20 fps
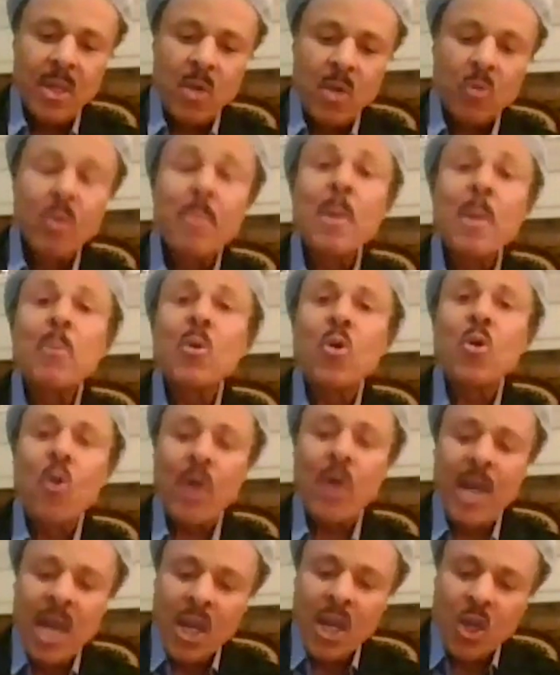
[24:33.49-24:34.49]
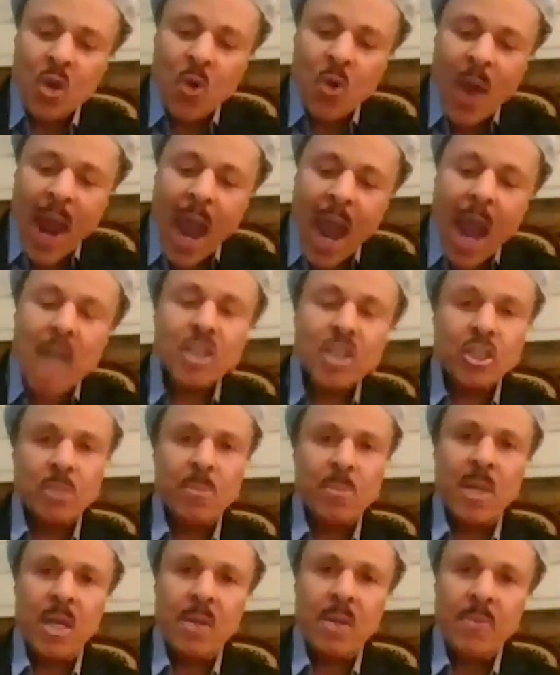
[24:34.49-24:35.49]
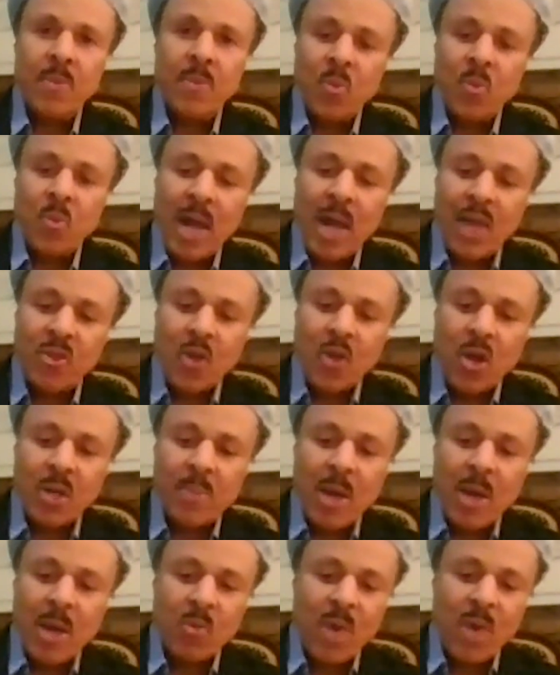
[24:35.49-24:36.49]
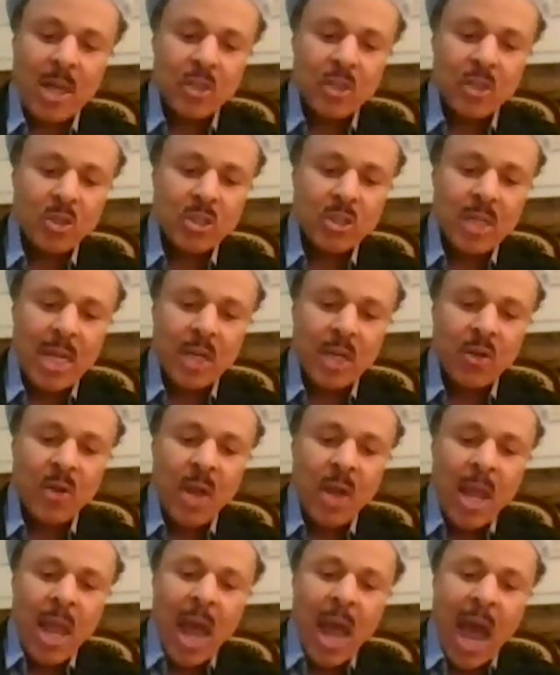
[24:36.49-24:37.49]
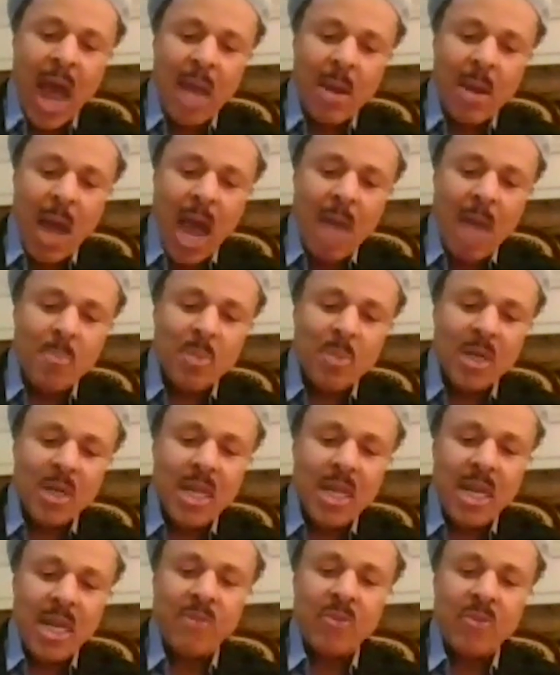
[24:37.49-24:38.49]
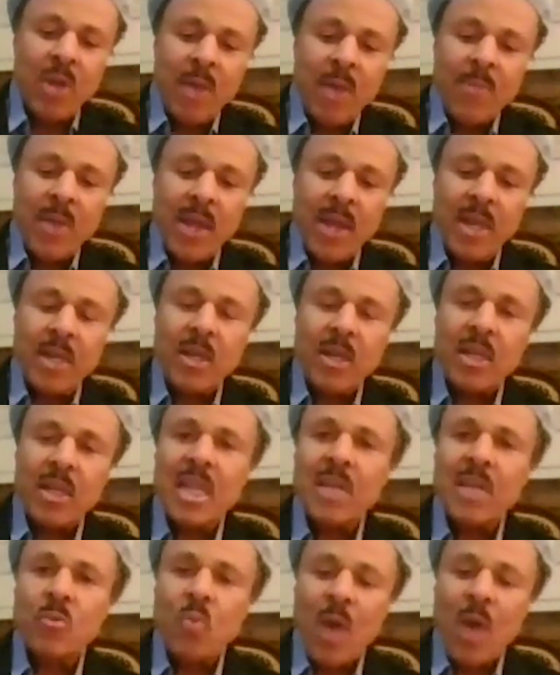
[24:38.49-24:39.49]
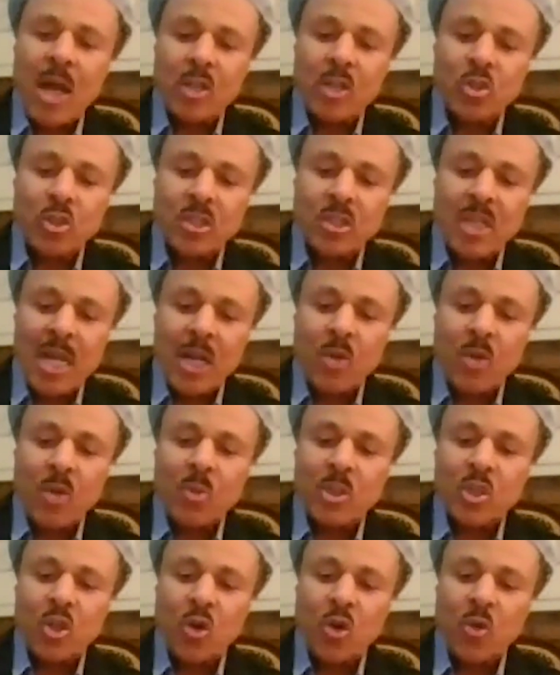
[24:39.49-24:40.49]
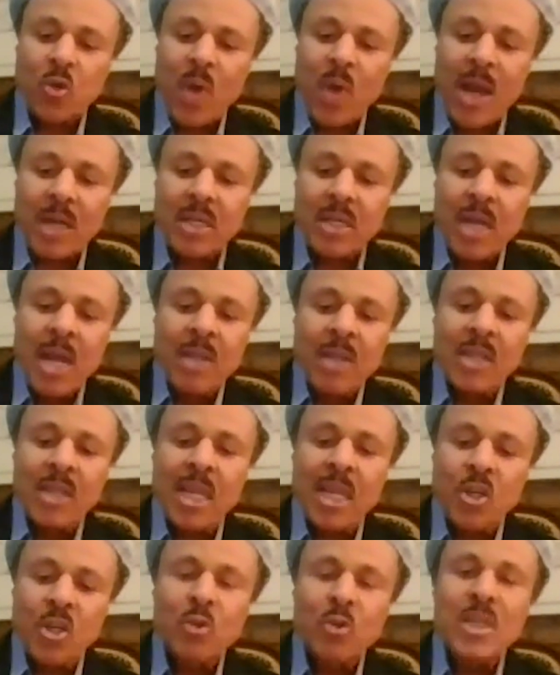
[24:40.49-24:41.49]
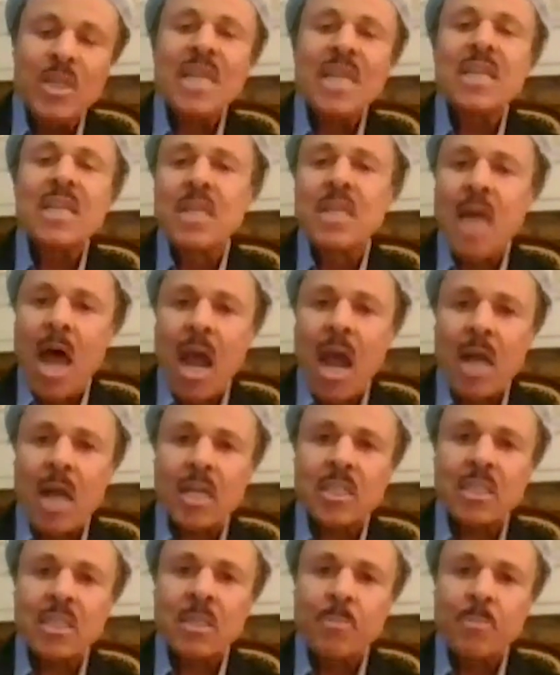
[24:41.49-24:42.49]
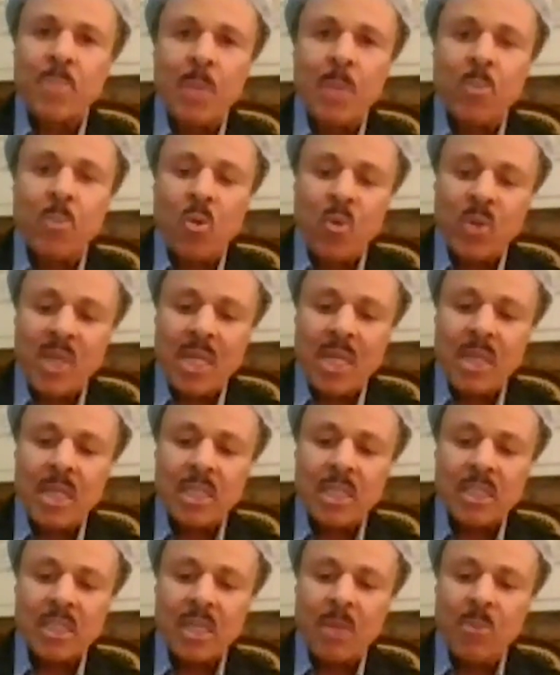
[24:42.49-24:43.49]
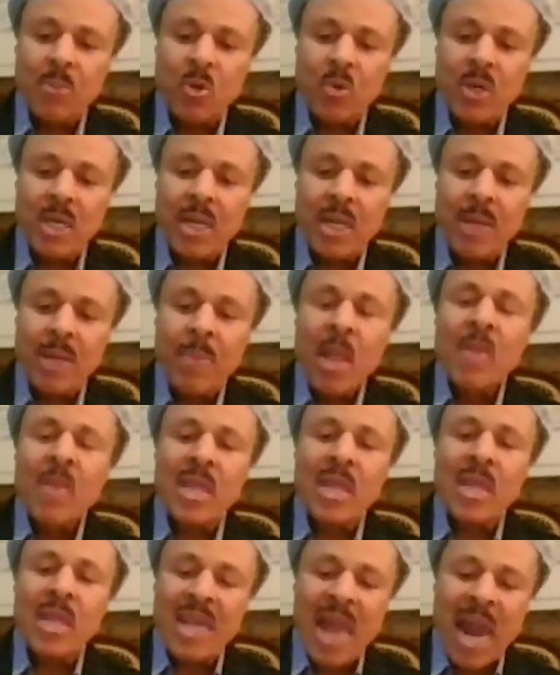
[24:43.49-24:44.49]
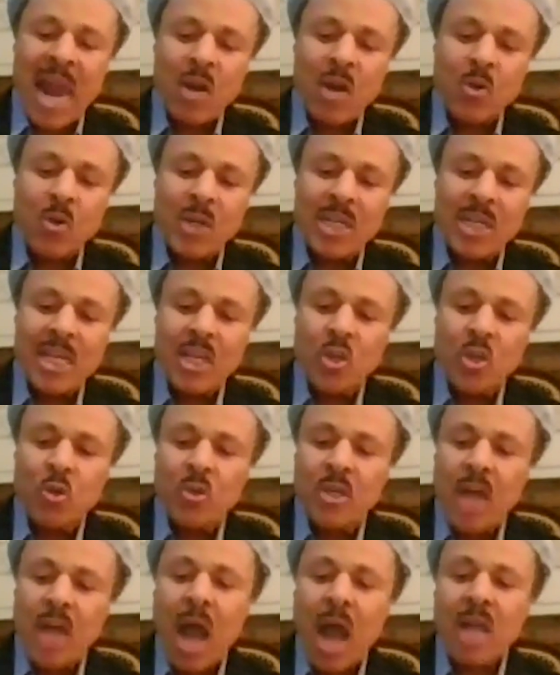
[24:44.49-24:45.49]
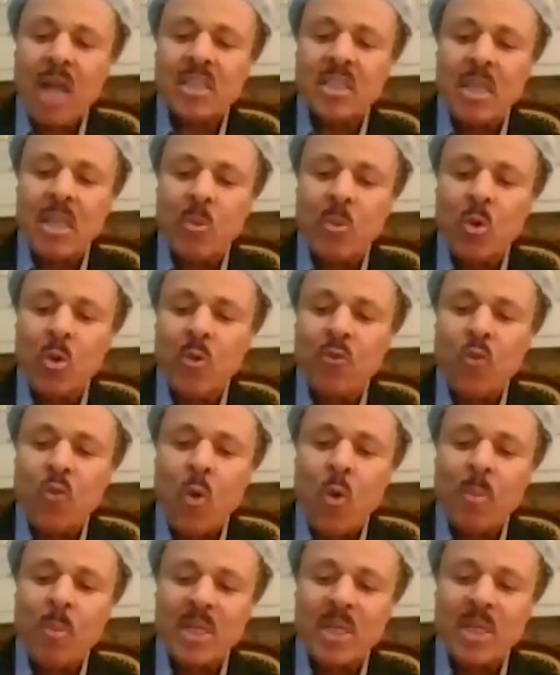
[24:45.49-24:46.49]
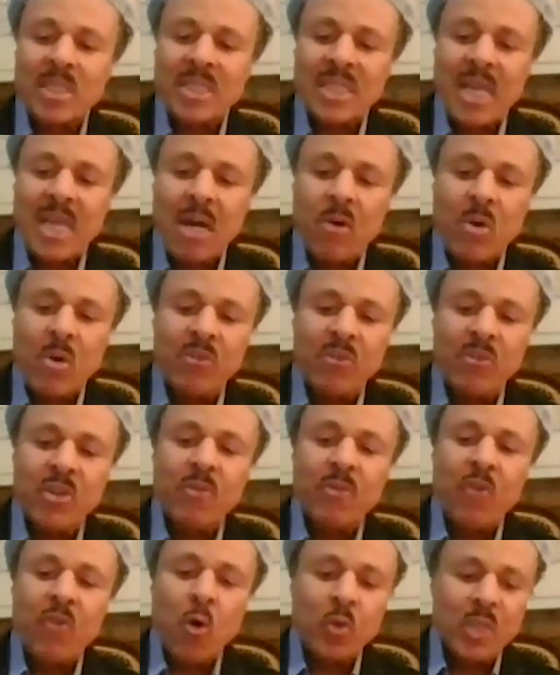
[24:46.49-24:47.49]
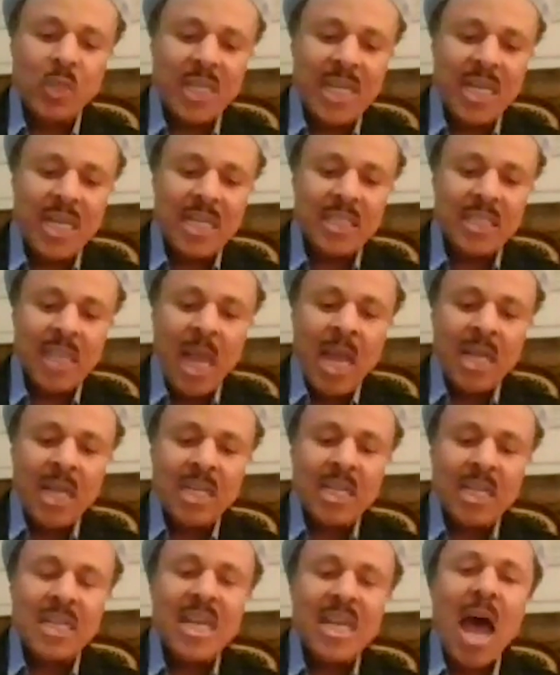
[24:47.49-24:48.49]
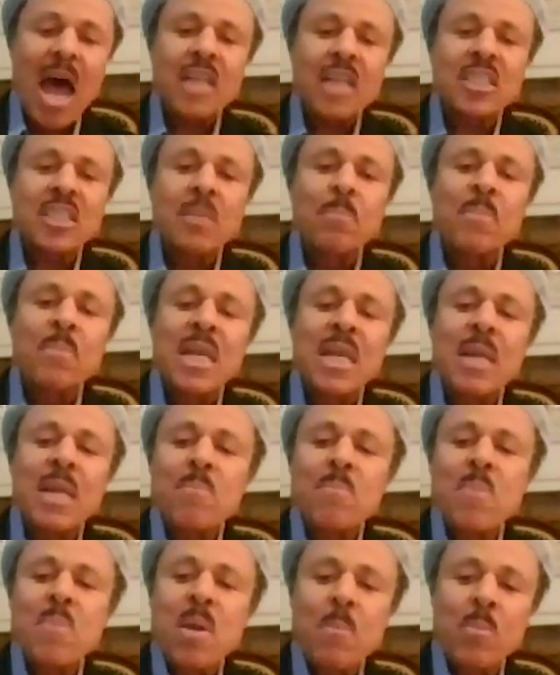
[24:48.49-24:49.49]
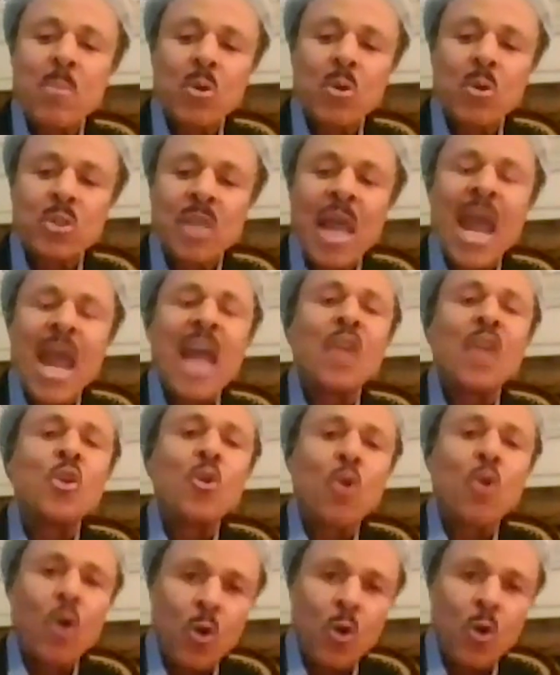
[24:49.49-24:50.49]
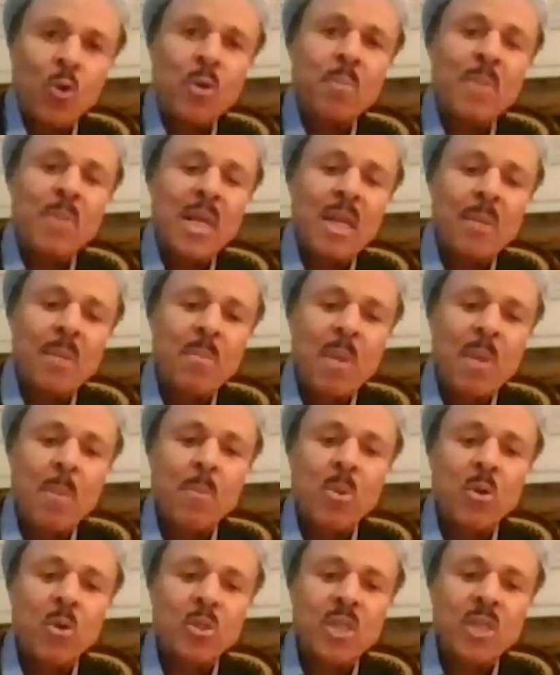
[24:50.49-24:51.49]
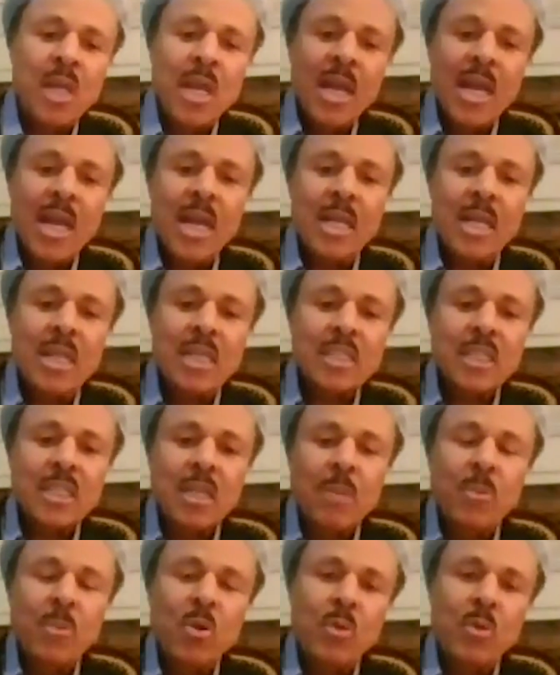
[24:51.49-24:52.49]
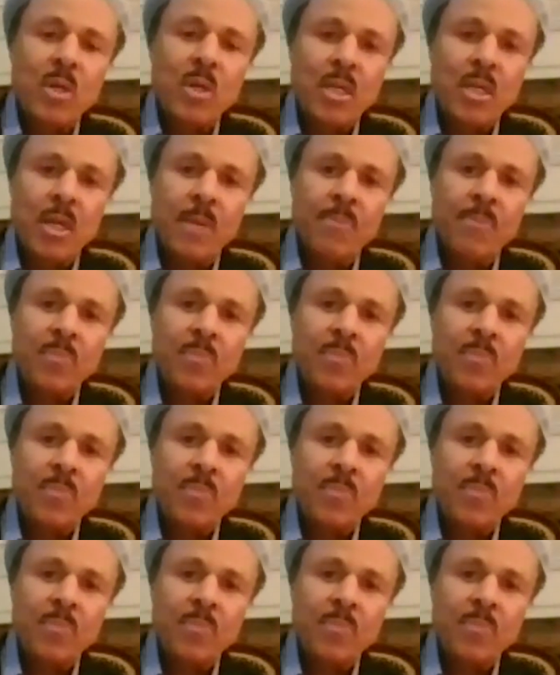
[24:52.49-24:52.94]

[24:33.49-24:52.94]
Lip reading: Remember, Corey, you asked me what I thought about Roger's letter. I believe that Roger's letter was correct, that you did dox people within this community, that not only did you dox them, you formed a cell of devotees to dox many members, and you hurt many members in this community.